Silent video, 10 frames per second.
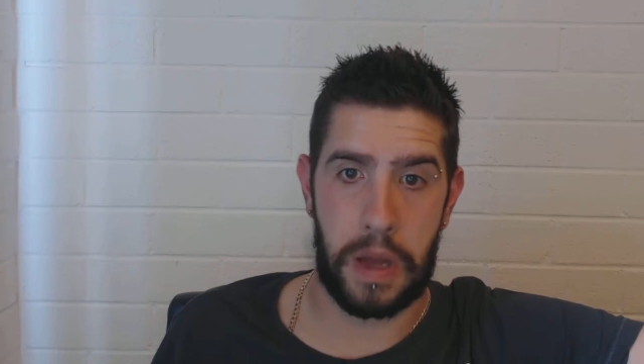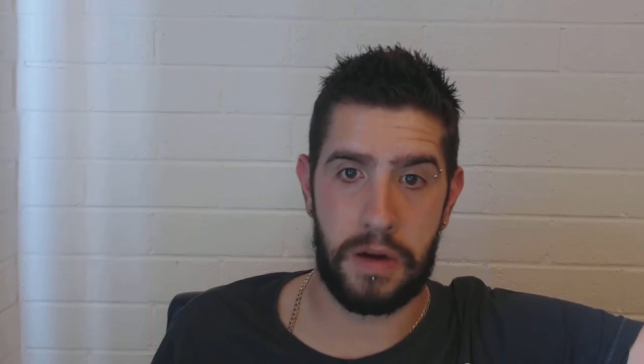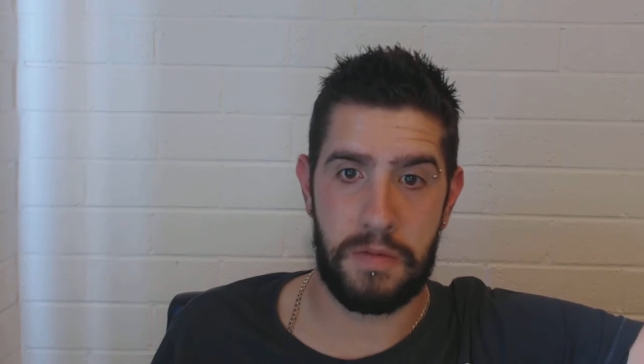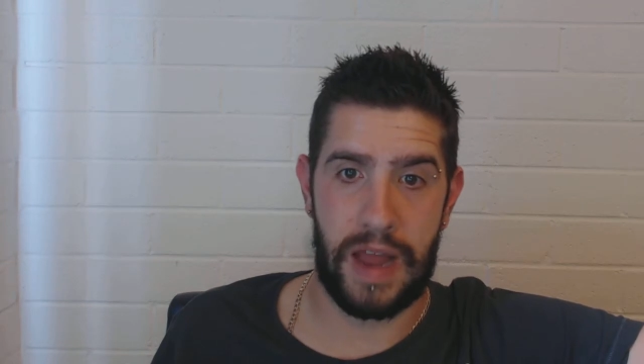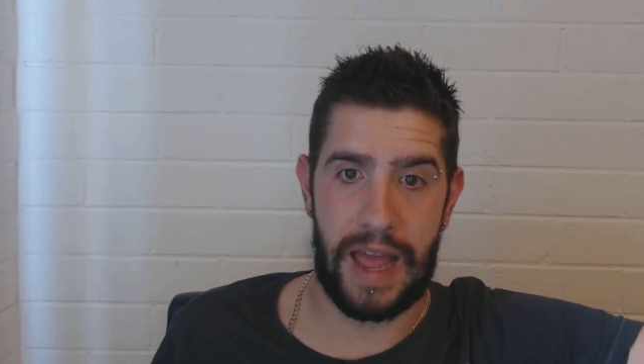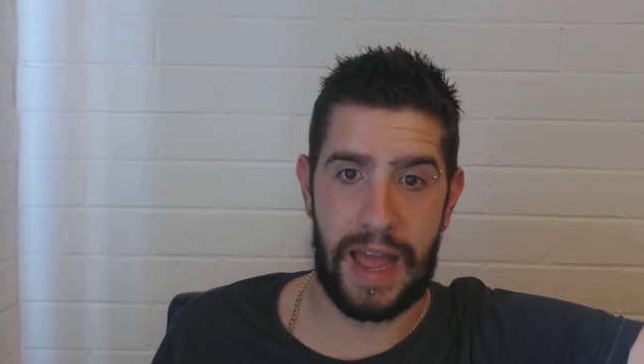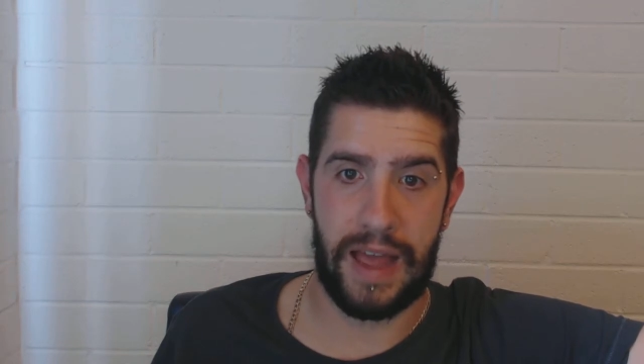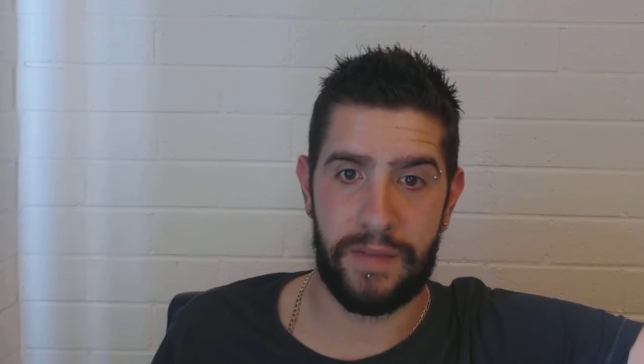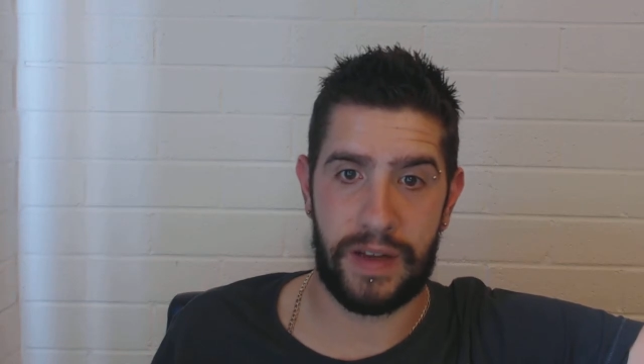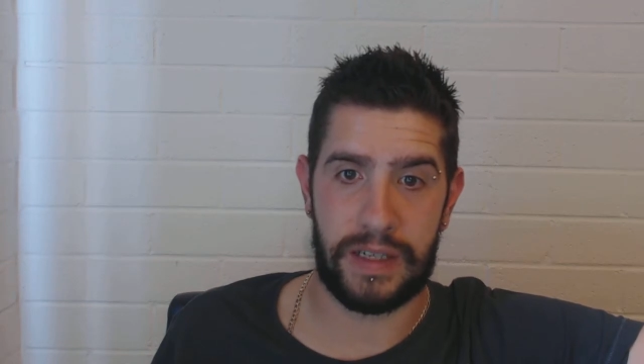I don't
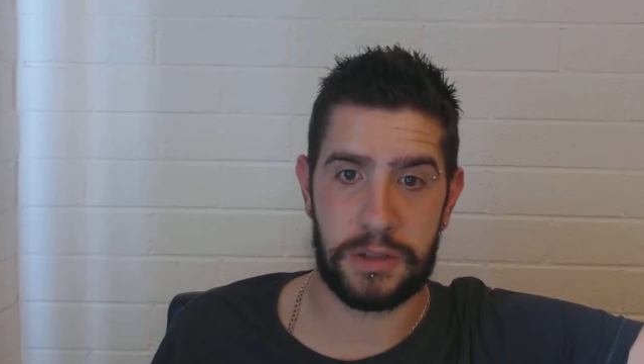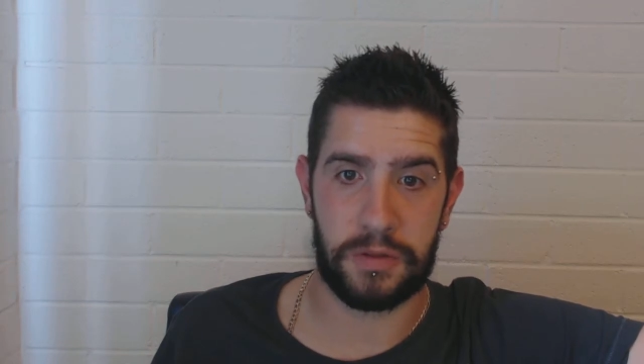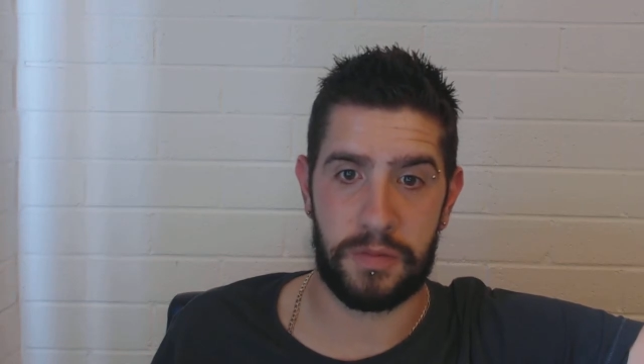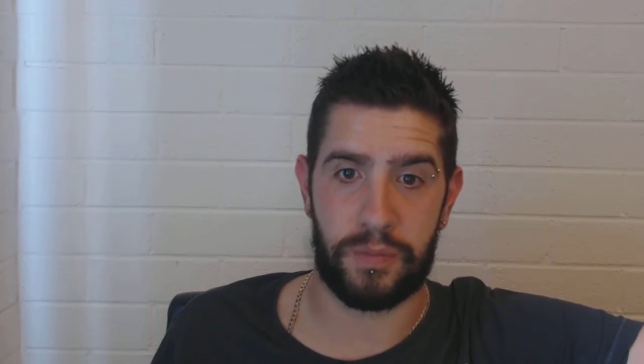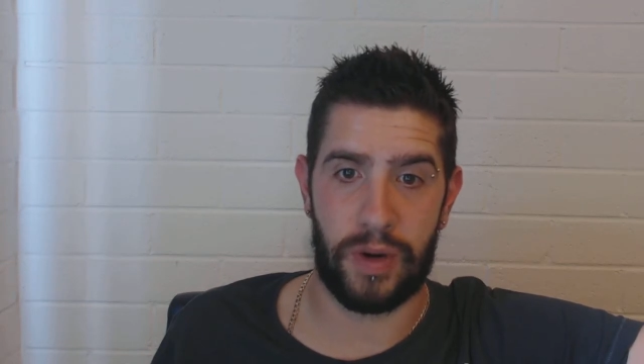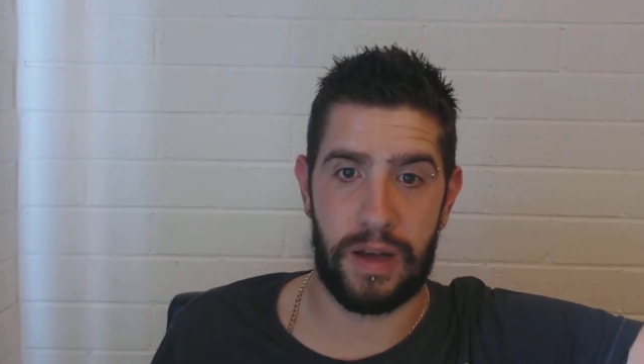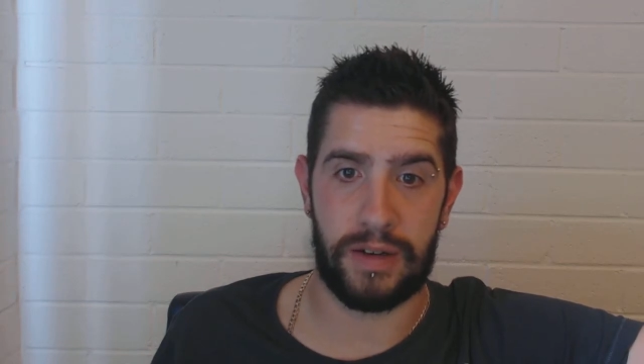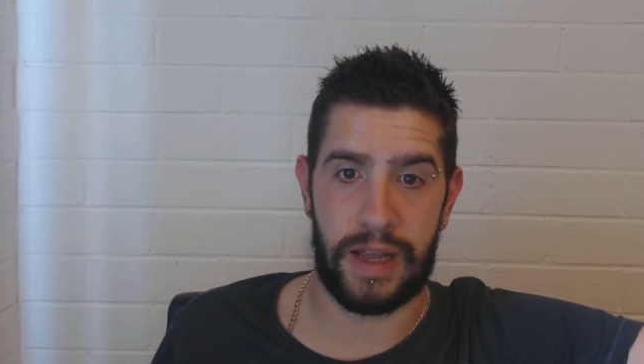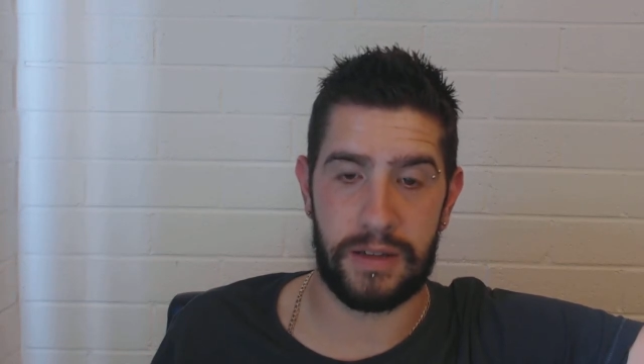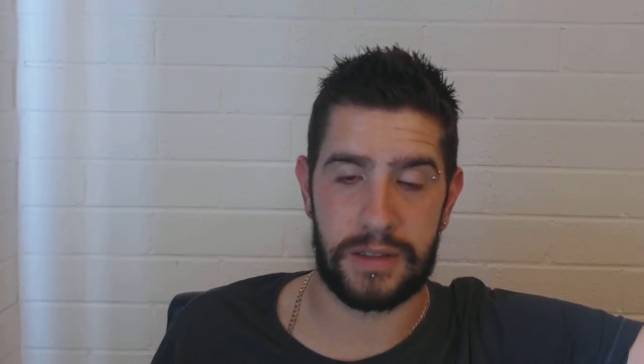have any sort of
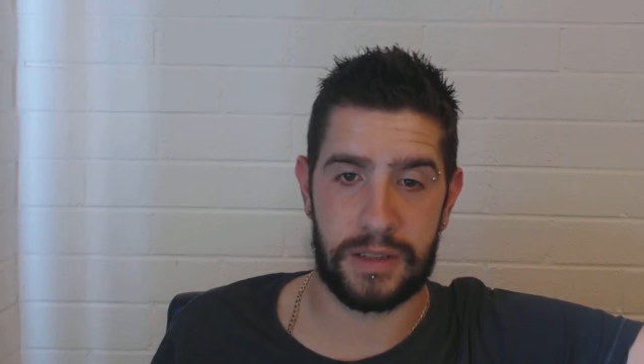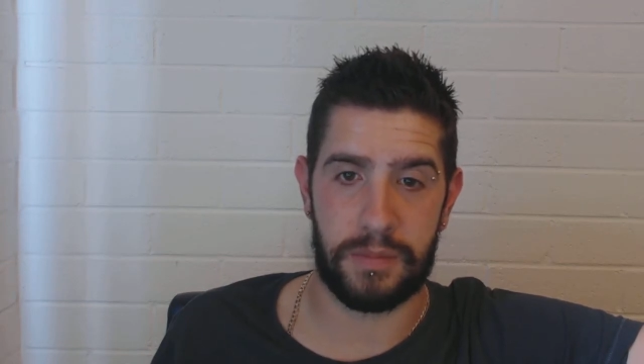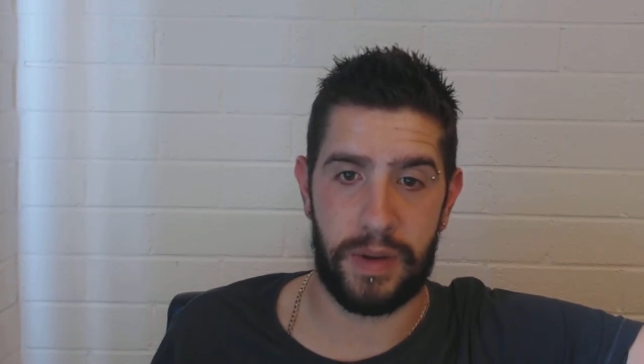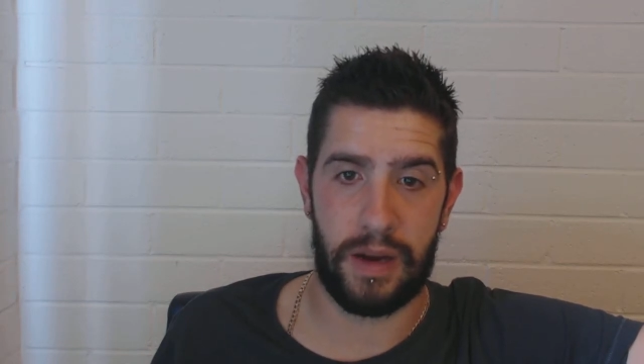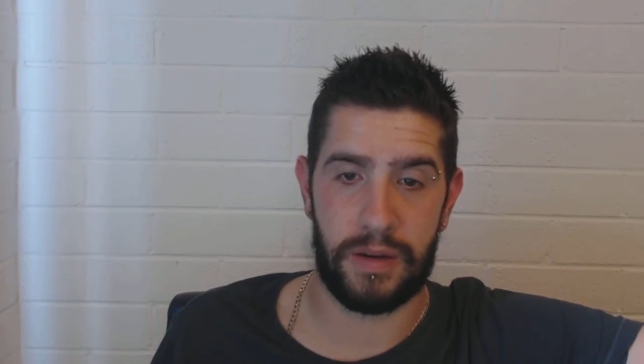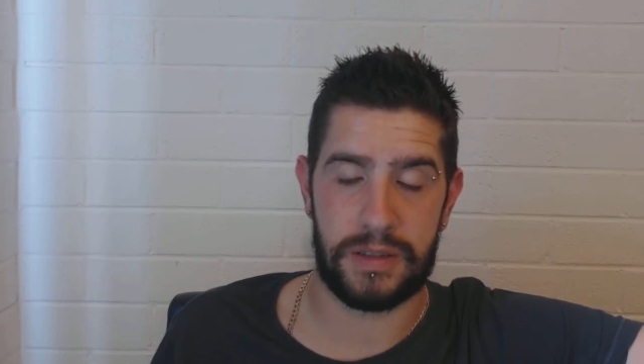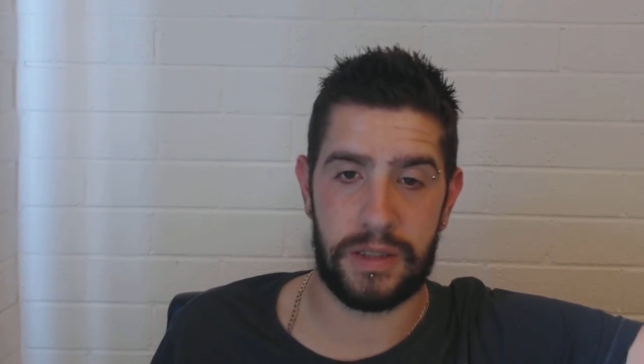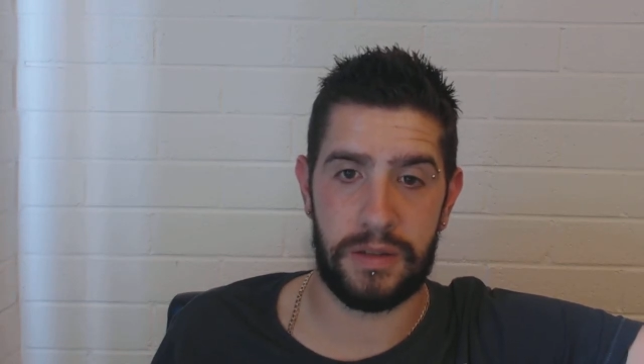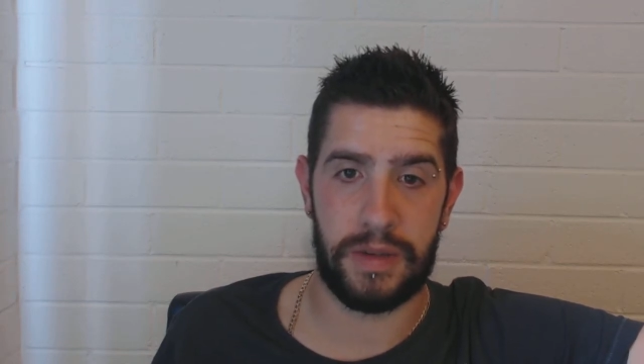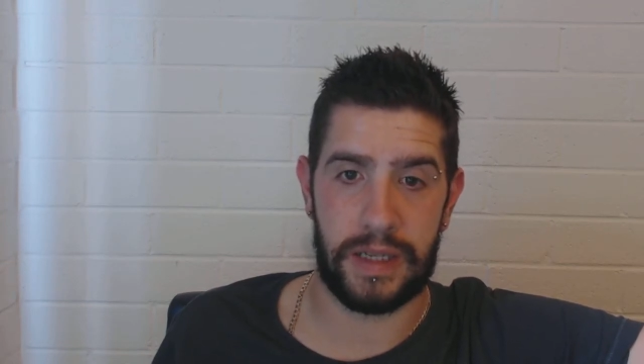brown ales to compare it
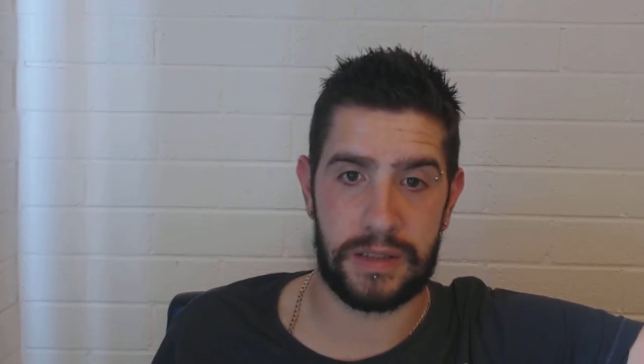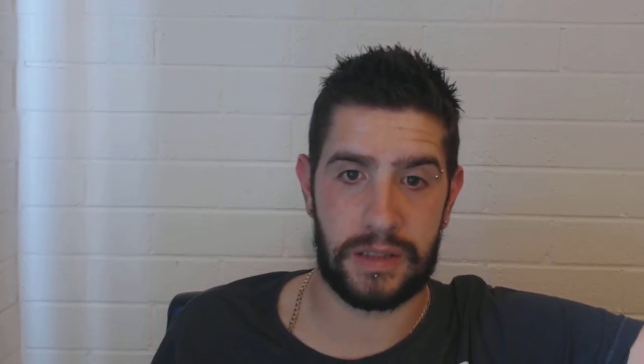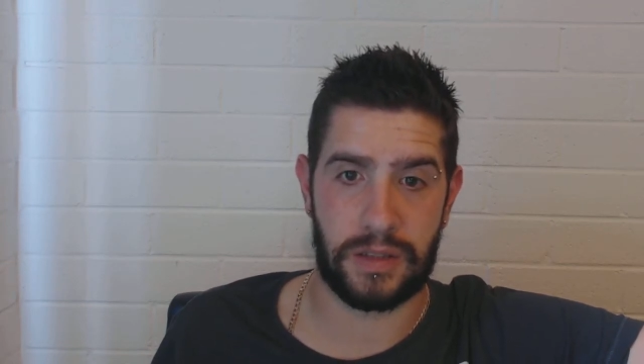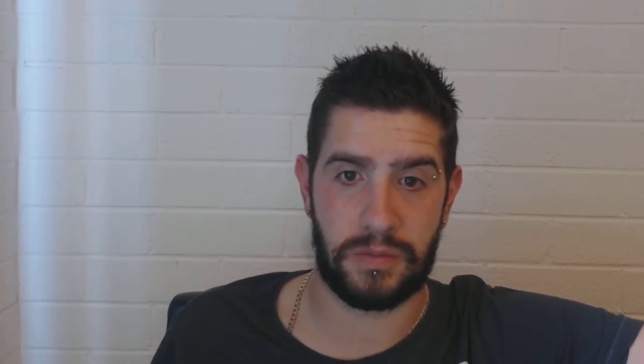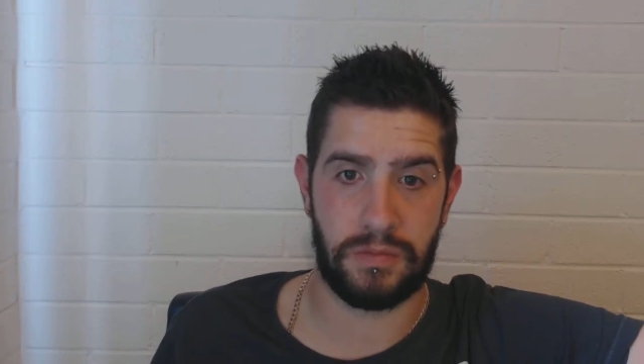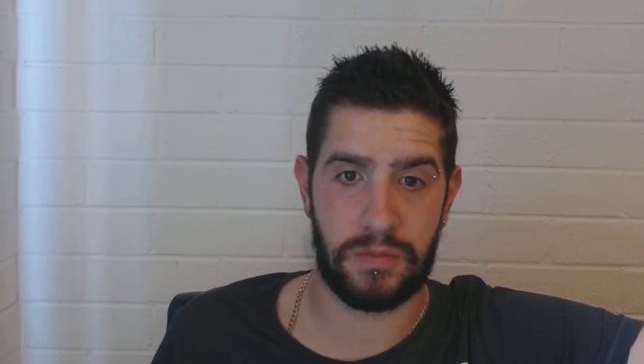to. It's